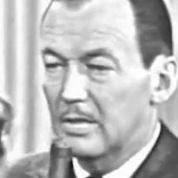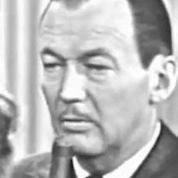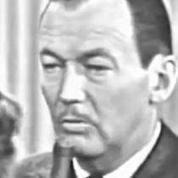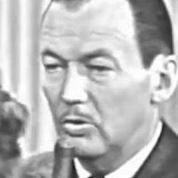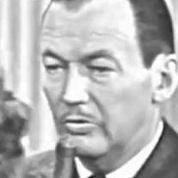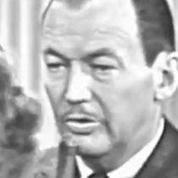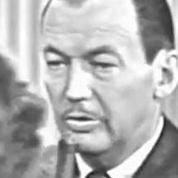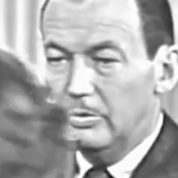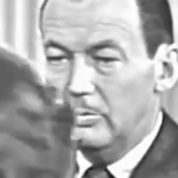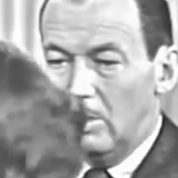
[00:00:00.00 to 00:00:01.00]
Jack would
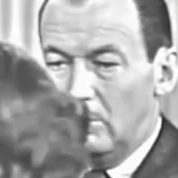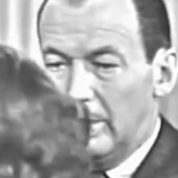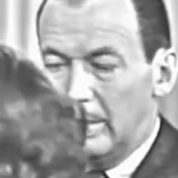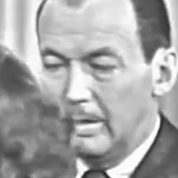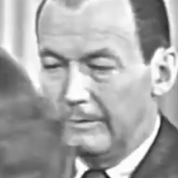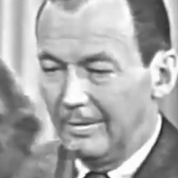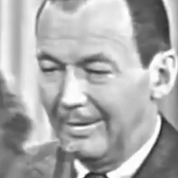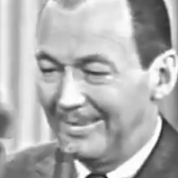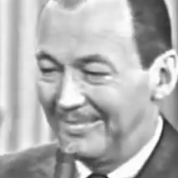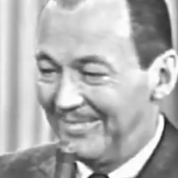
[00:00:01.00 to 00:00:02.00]
ask these
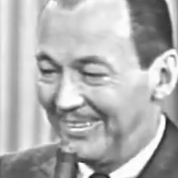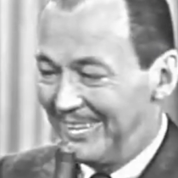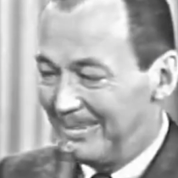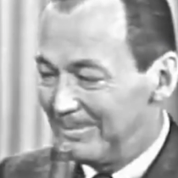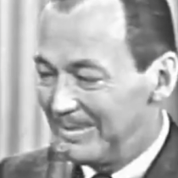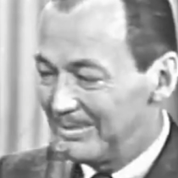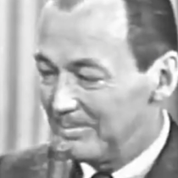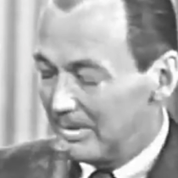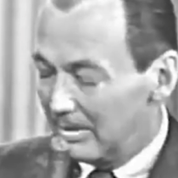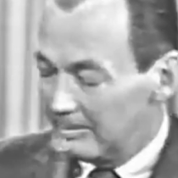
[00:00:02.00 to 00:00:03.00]
ladies what
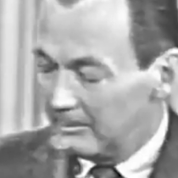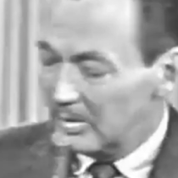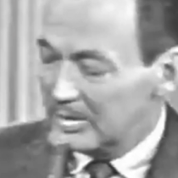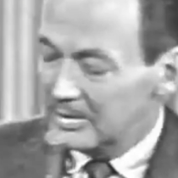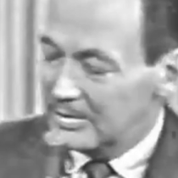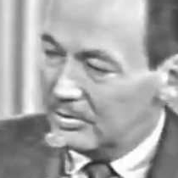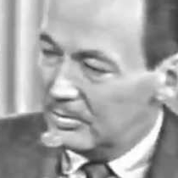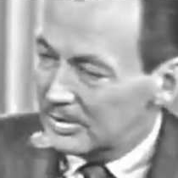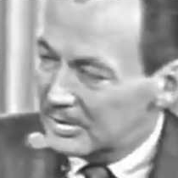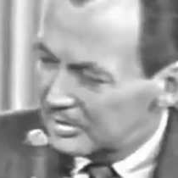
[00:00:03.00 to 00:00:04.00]
they needed
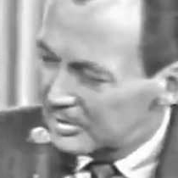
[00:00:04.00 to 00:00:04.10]
most